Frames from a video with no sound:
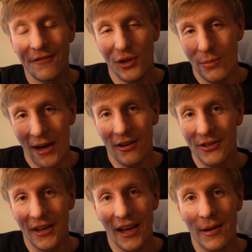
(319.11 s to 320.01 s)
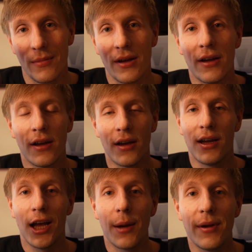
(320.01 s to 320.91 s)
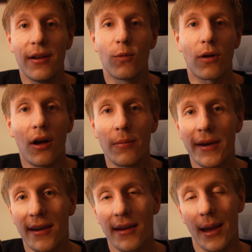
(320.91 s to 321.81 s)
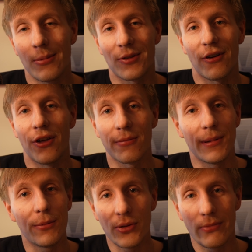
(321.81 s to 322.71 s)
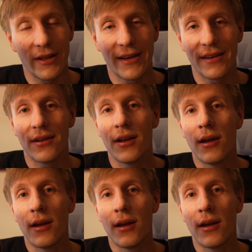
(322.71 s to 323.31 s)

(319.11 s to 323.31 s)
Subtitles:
feedback on your game. I mean, we're all making games for other people to play it,